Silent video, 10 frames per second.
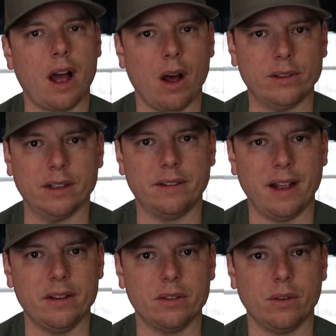I'll take the
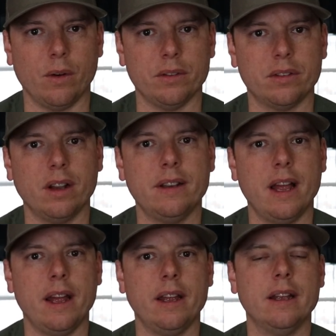test on
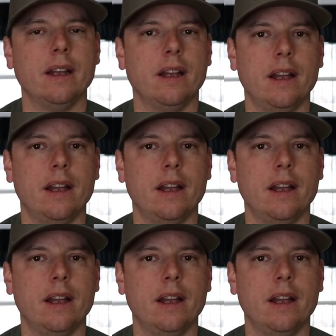Sunday,